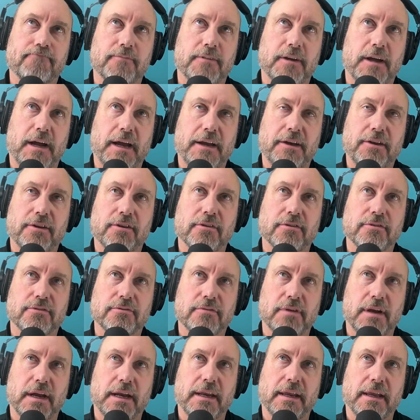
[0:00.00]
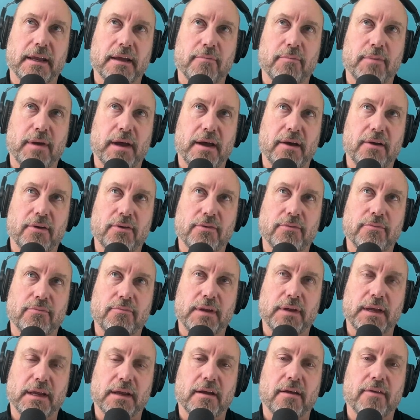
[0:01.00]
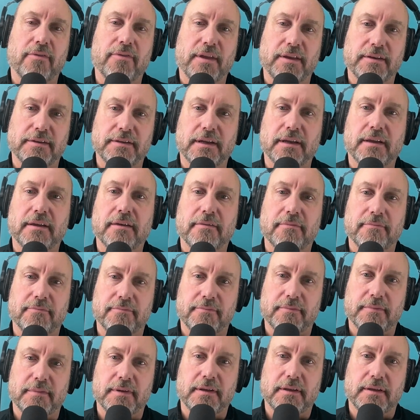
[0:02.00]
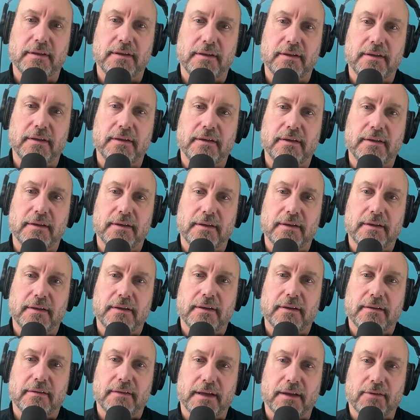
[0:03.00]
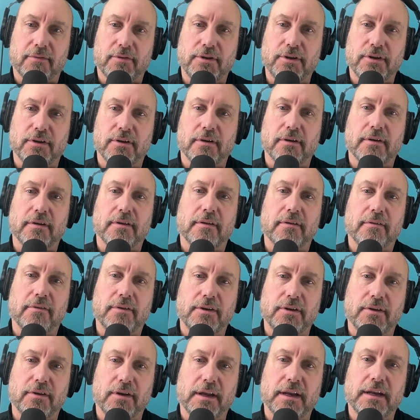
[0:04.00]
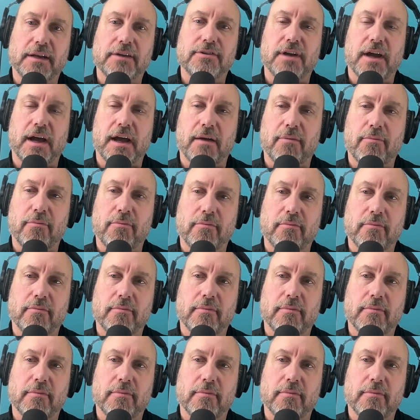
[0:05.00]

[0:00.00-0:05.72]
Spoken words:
Heidegger's writing about being authentic. Like when you're in a job,